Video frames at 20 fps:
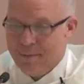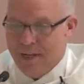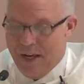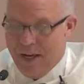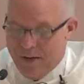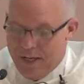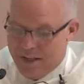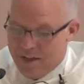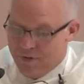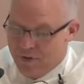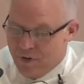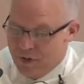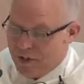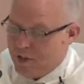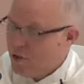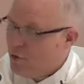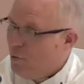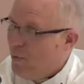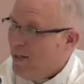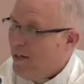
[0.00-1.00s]
Now, in the
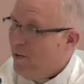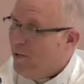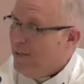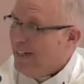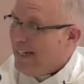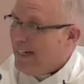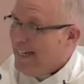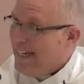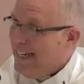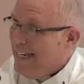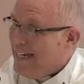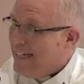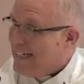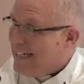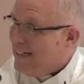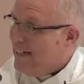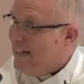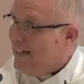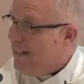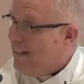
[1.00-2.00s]
verses we don't
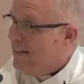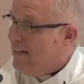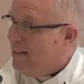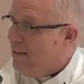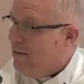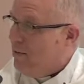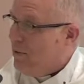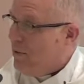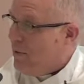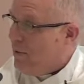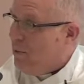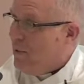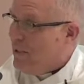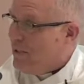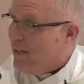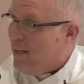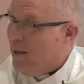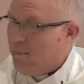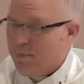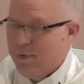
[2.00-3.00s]
get in the, we
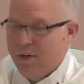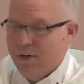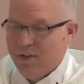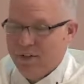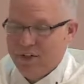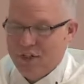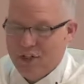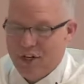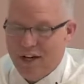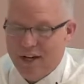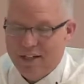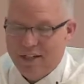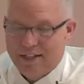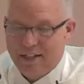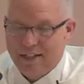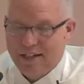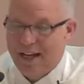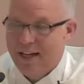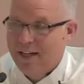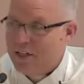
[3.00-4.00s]
skip there in John
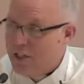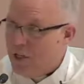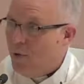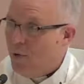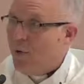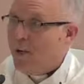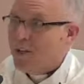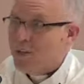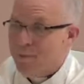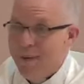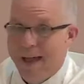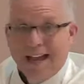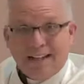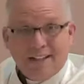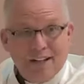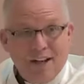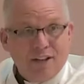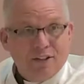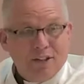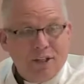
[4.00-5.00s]
today, she runs
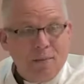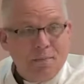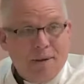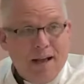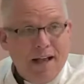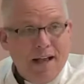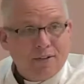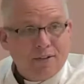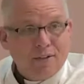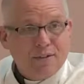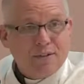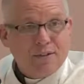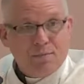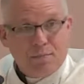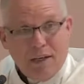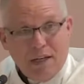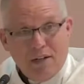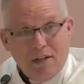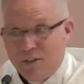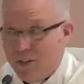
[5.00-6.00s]
back, tells the apostles,
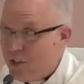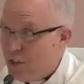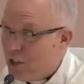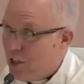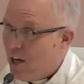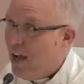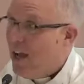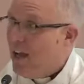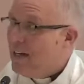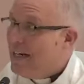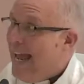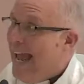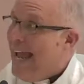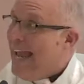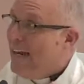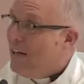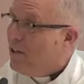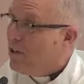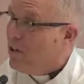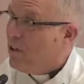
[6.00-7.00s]
Peter and John
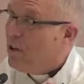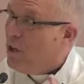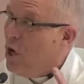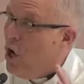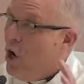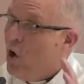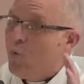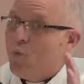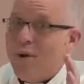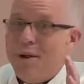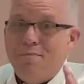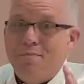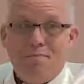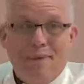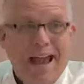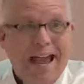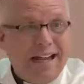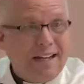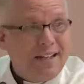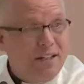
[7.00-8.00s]
and her run
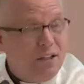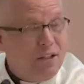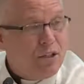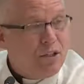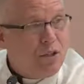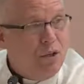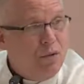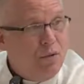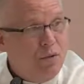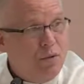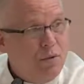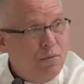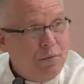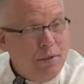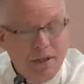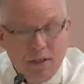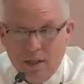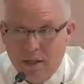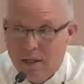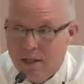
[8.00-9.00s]
back to the
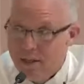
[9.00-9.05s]
tomb.